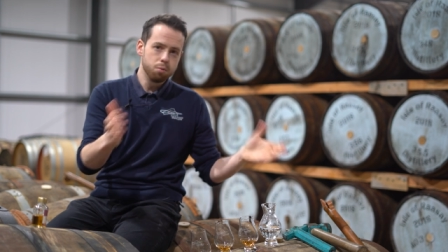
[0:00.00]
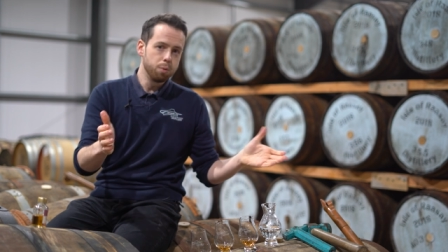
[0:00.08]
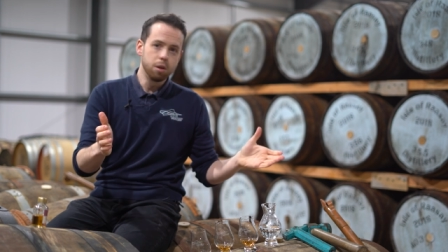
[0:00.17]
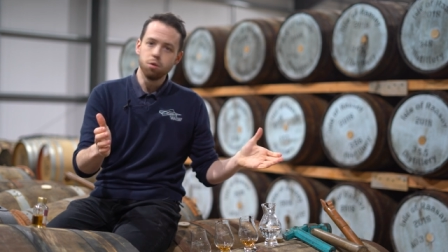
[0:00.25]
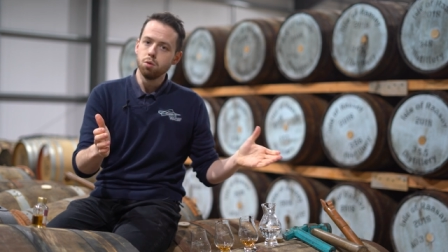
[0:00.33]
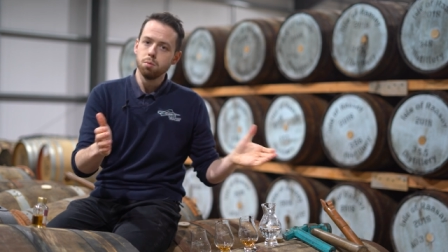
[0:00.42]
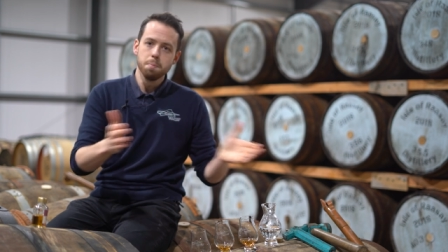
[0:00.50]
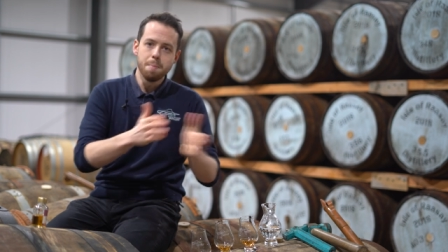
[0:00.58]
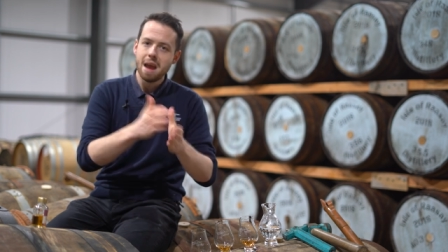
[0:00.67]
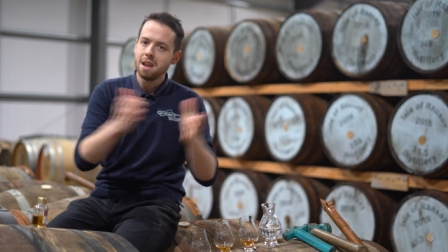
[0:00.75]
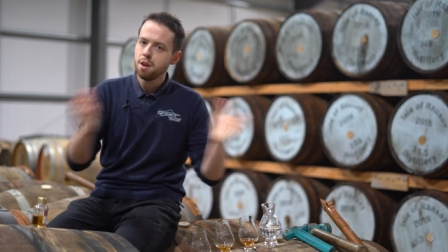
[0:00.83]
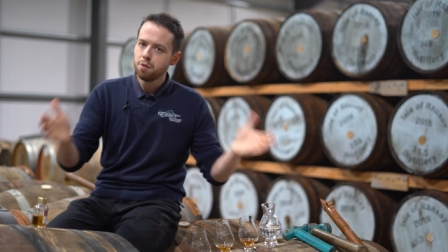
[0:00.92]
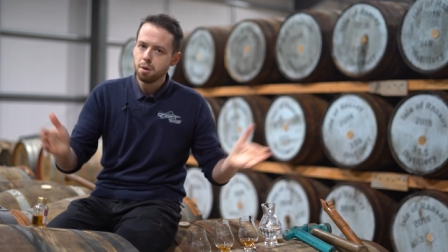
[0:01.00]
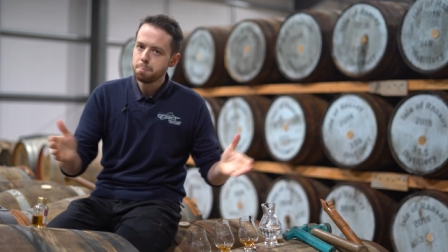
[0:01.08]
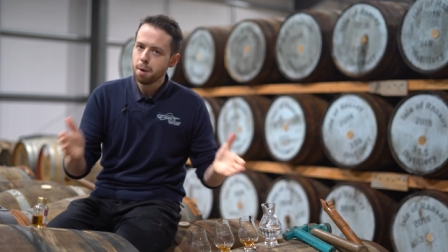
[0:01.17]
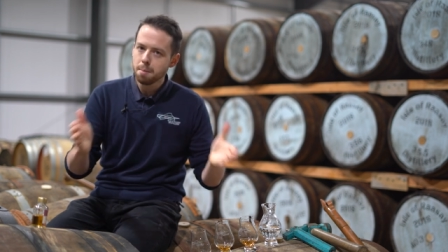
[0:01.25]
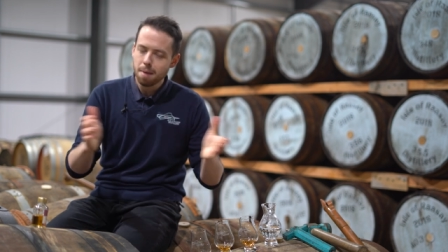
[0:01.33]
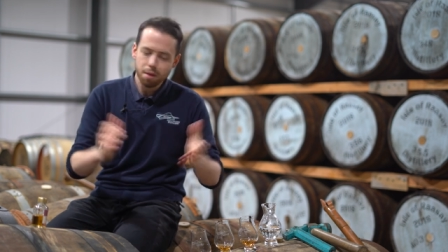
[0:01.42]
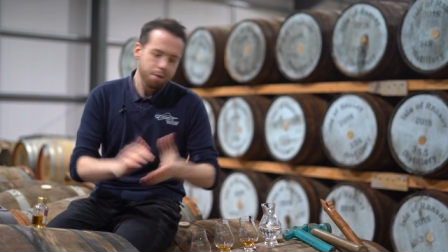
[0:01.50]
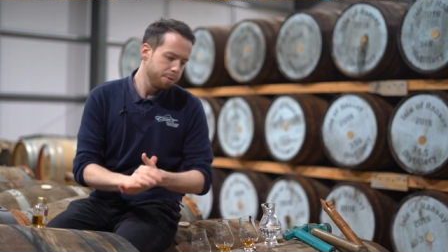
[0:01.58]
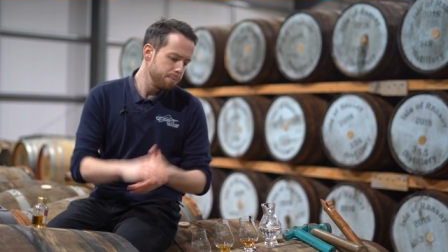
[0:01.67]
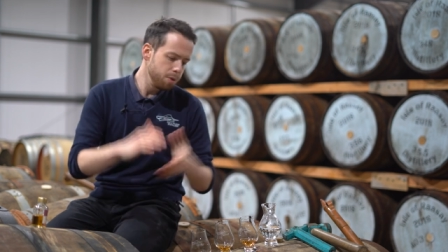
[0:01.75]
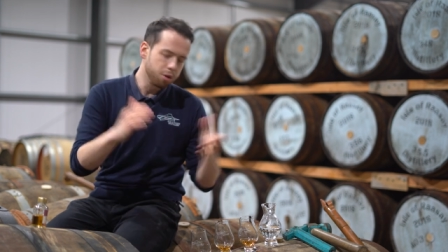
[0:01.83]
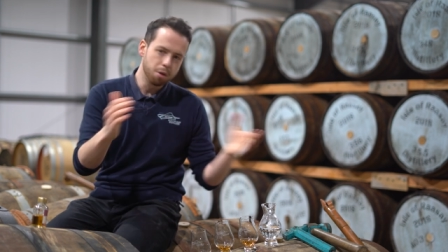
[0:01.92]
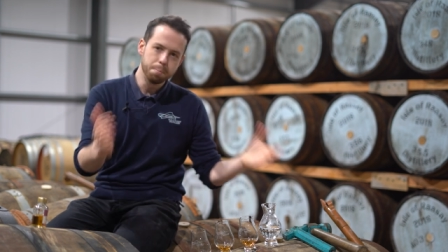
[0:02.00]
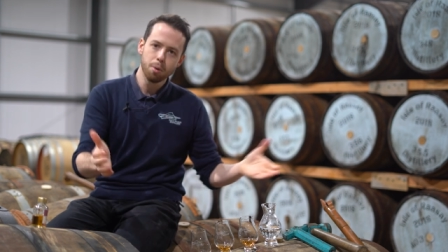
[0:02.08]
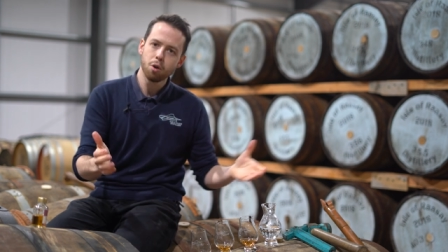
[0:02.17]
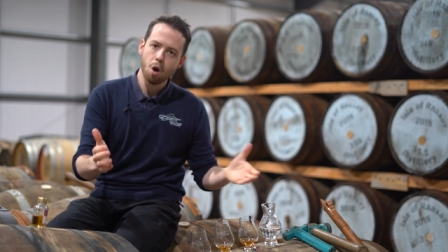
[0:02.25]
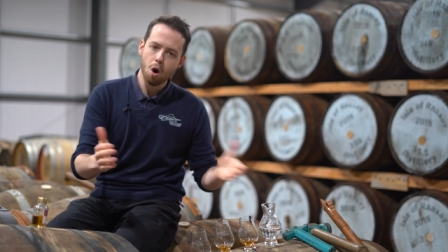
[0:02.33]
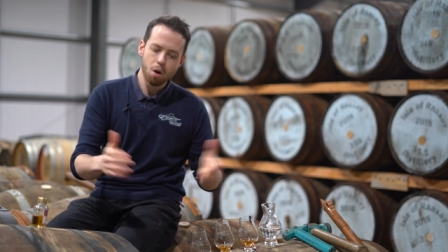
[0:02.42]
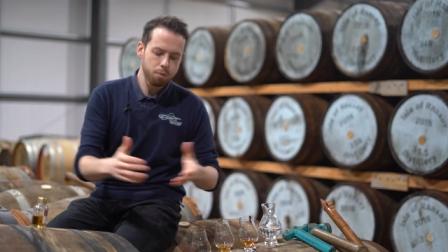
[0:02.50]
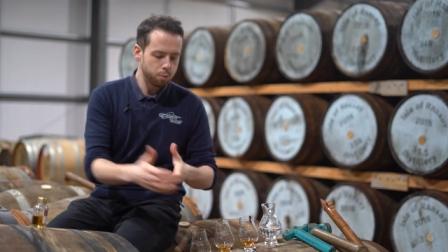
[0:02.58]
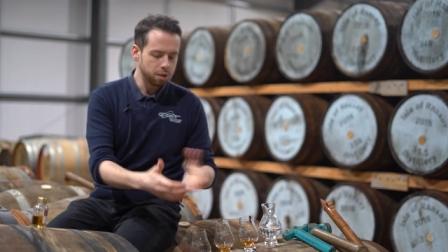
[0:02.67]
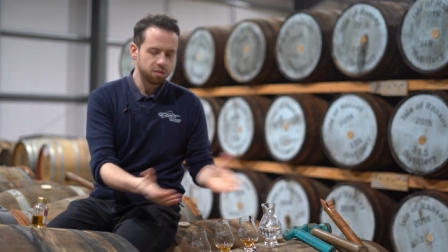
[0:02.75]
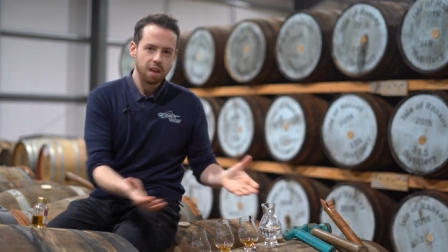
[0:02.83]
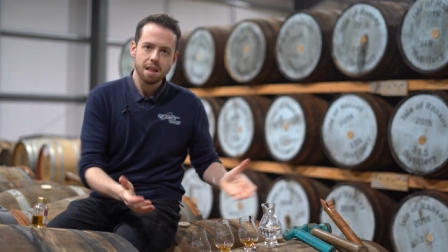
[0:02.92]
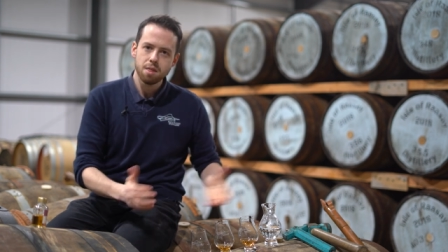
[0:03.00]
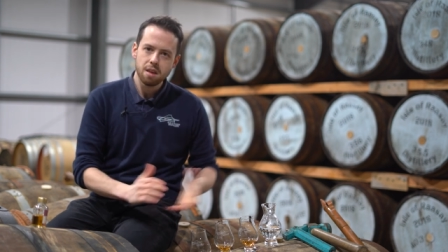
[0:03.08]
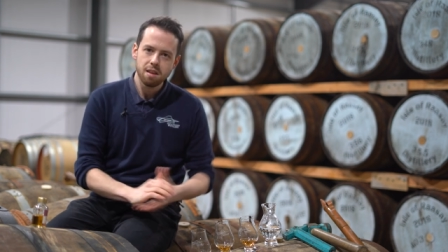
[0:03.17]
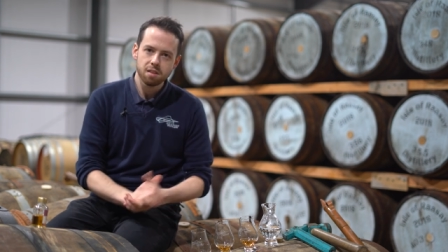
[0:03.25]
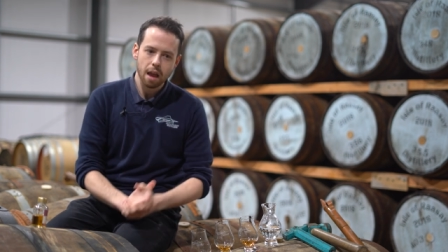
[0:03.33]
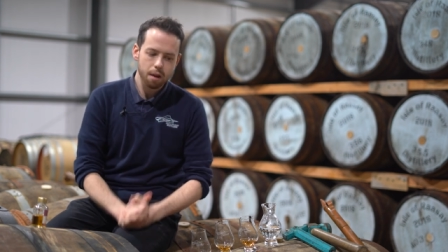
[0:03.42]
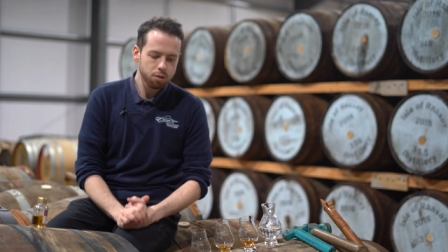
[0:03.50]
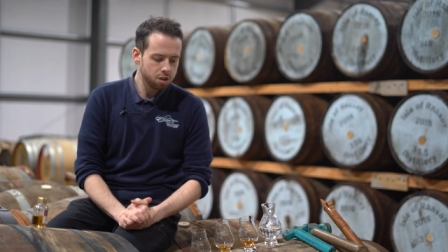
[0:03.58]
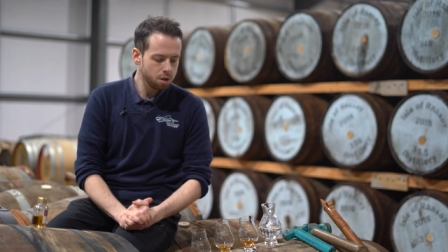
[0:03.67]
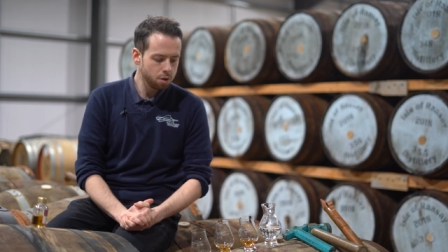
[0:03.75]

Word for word: We do many of them per month. You can book on, we'll send these out to